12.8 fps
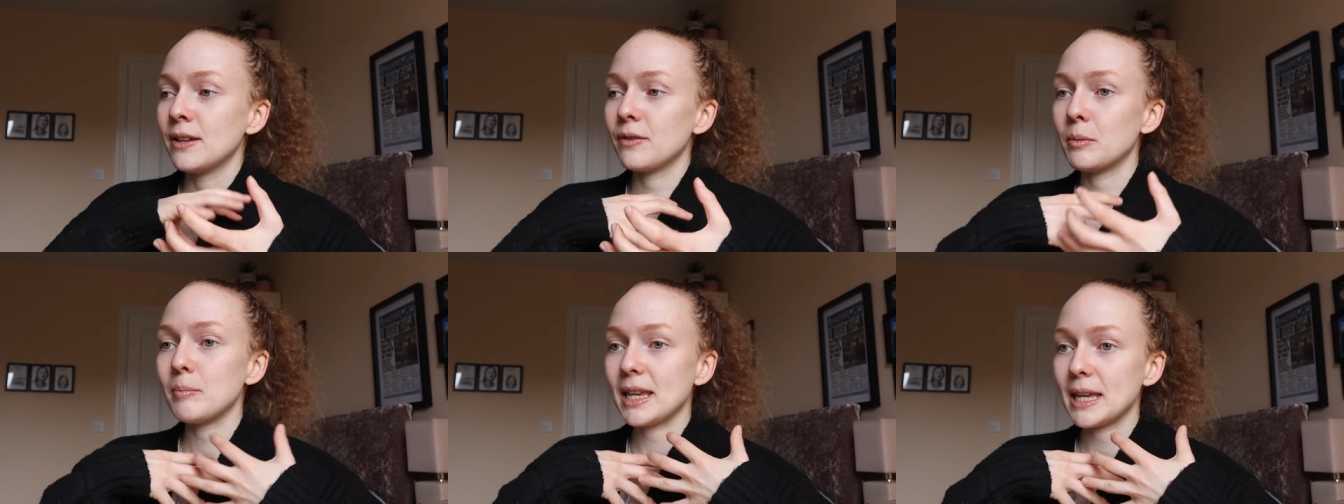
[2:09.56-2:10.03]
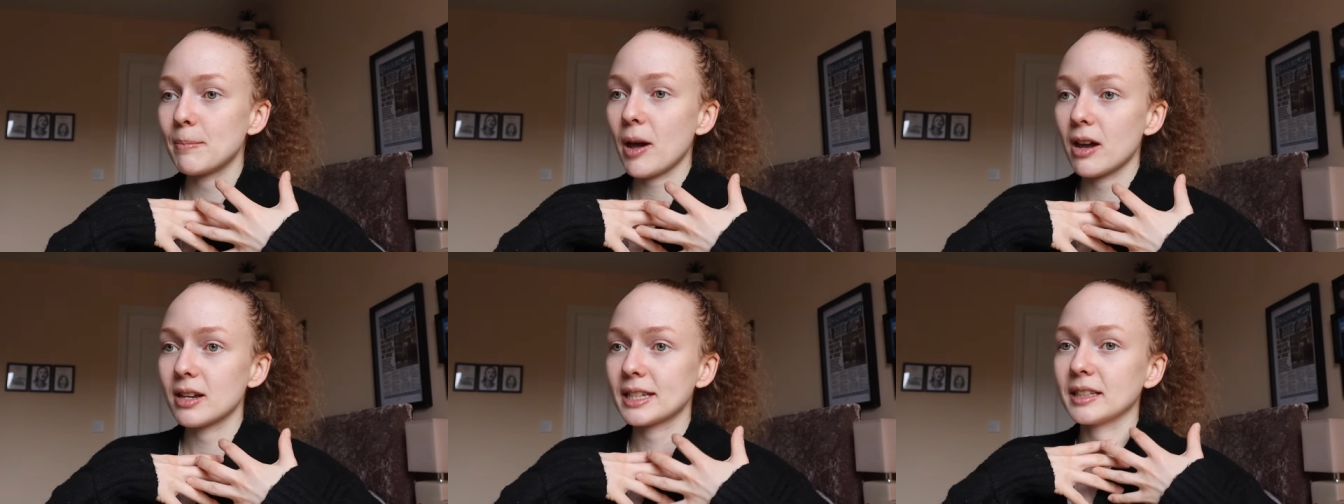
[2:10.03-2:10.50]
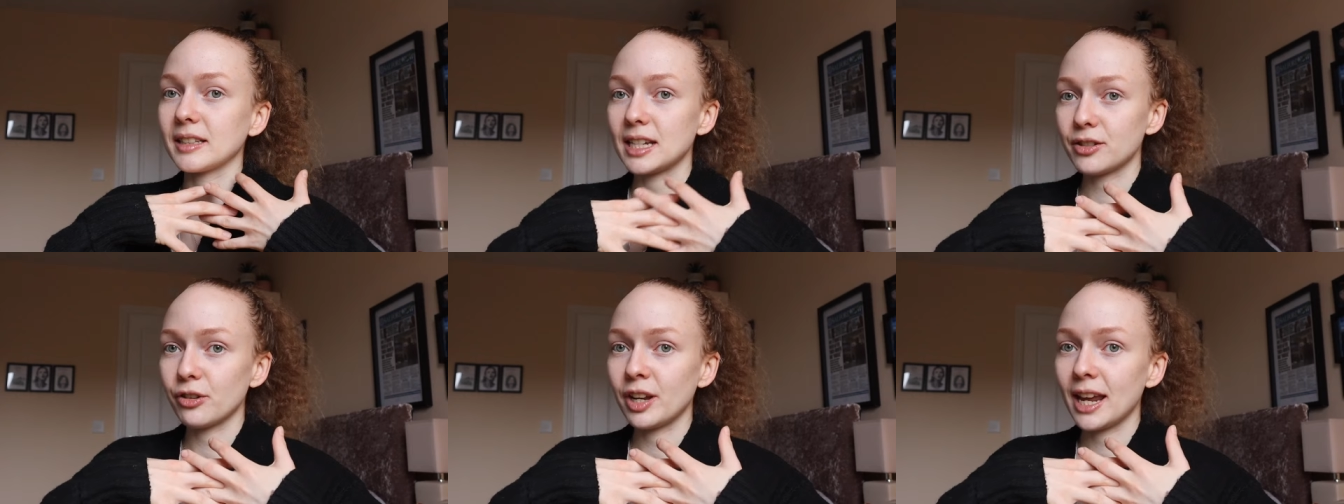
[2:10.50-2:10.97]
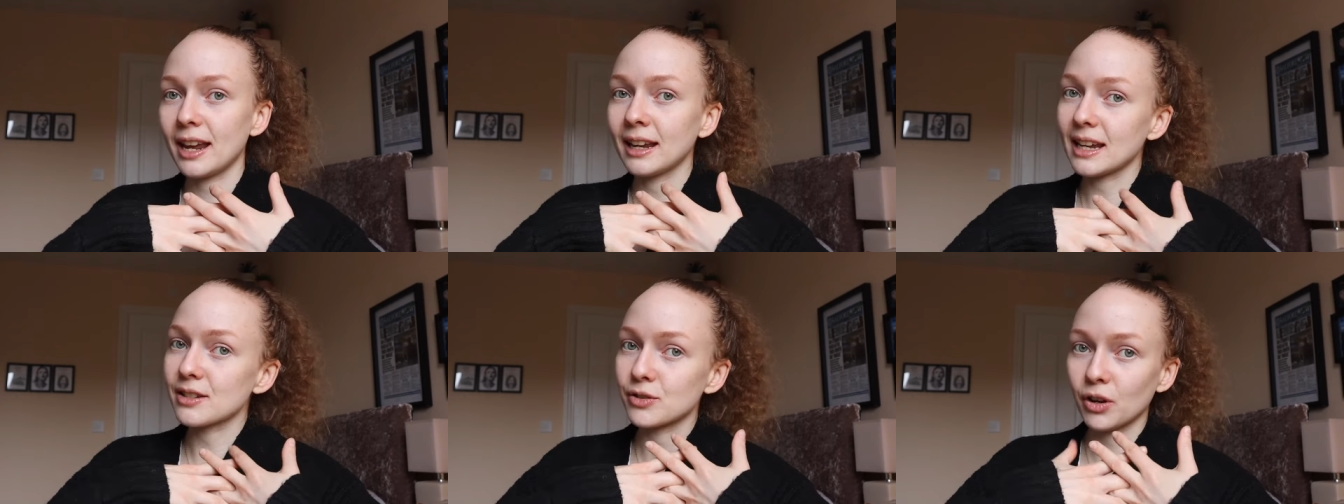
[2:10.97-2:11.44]
for me personally
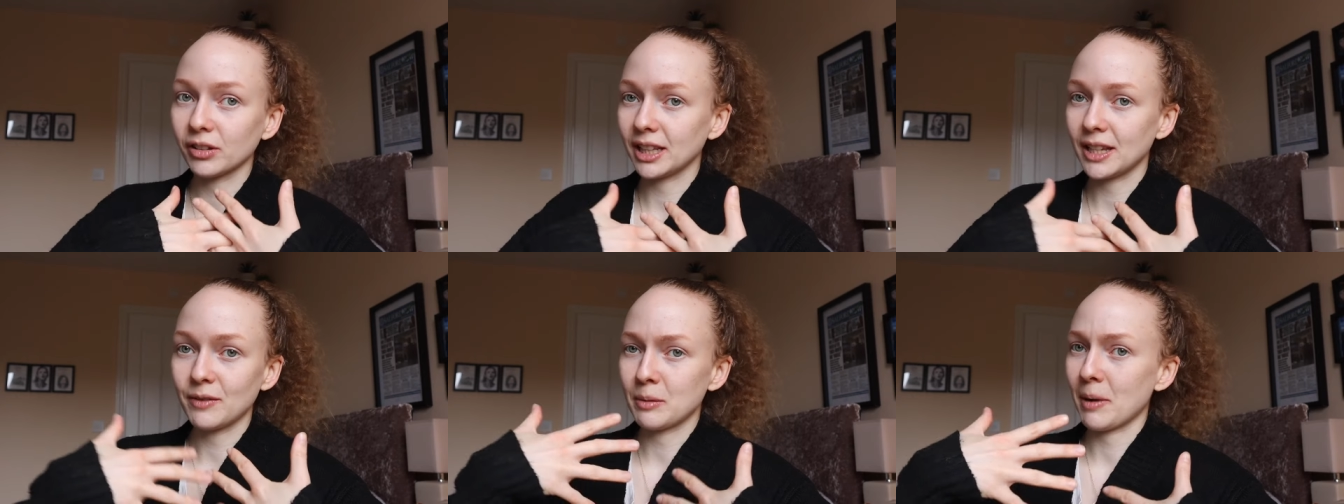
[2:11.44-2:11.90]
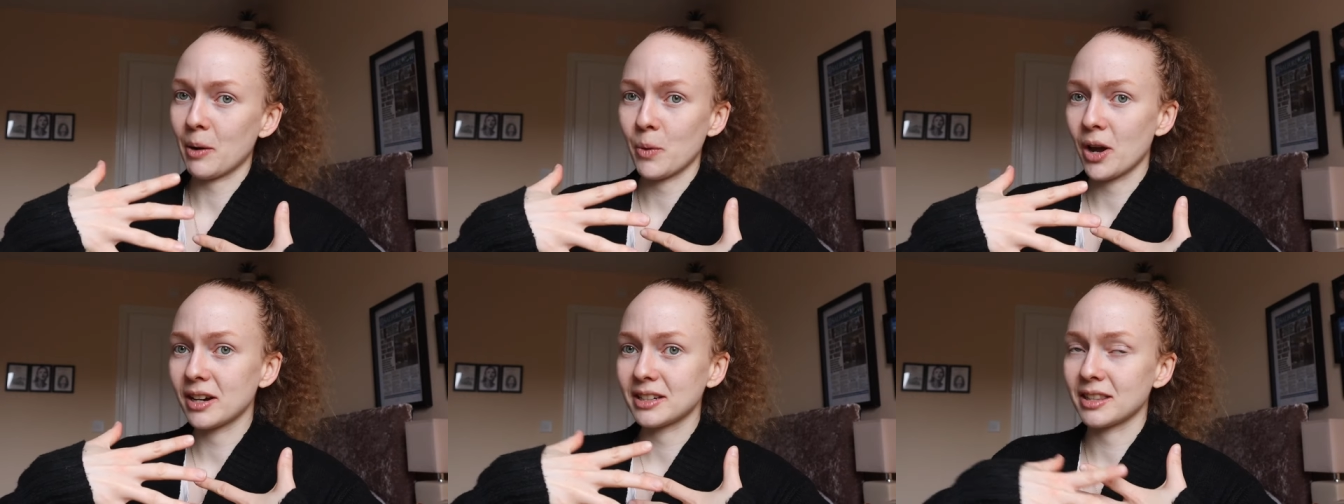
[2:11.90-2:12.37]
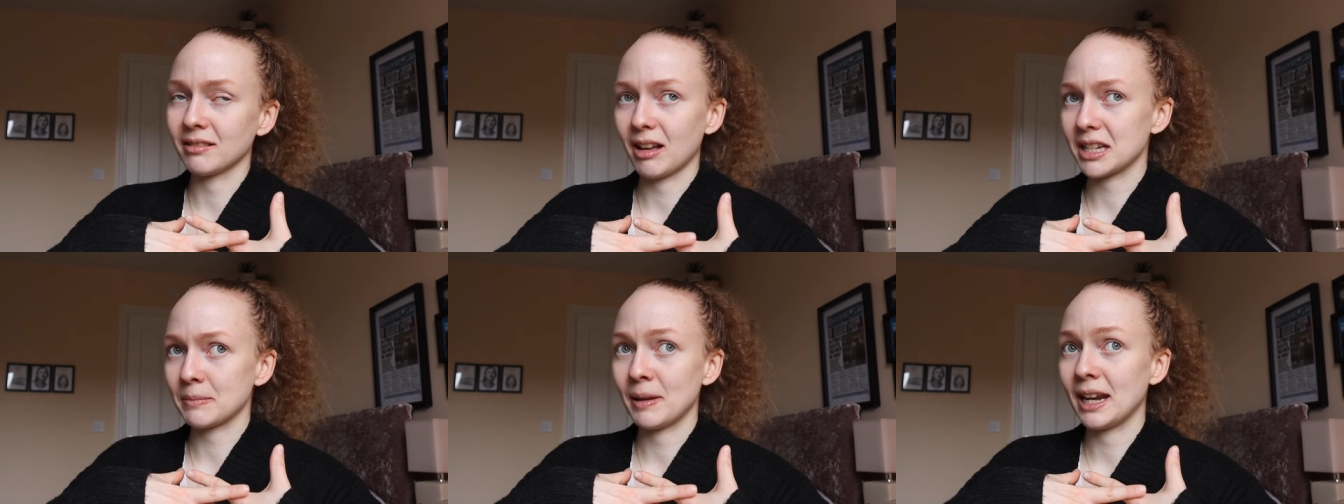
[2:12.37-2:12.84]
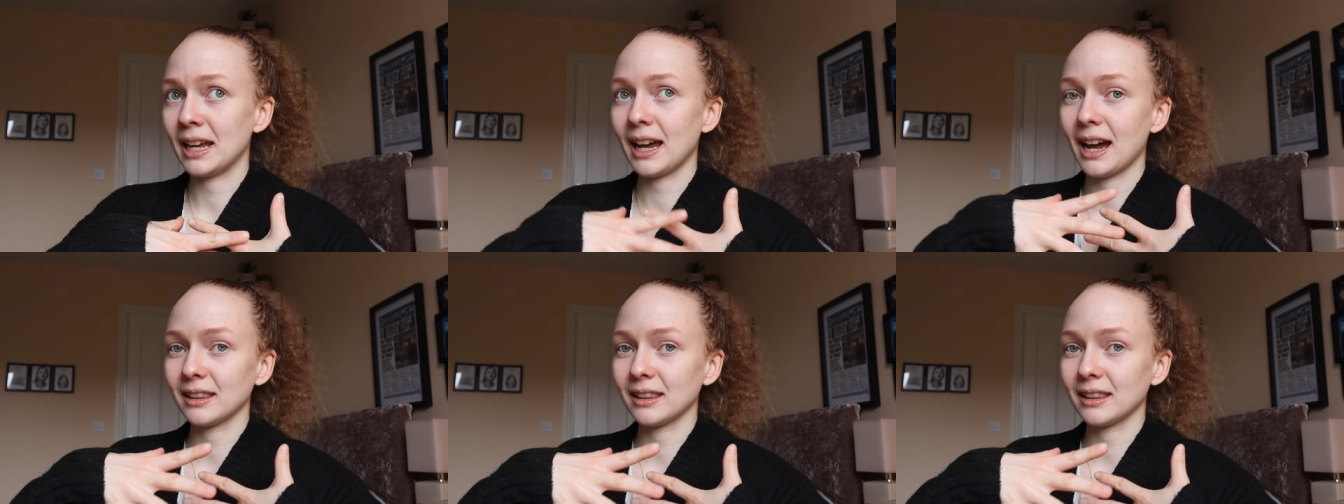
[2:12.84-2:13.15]
studying is not leaving my work to the last minute.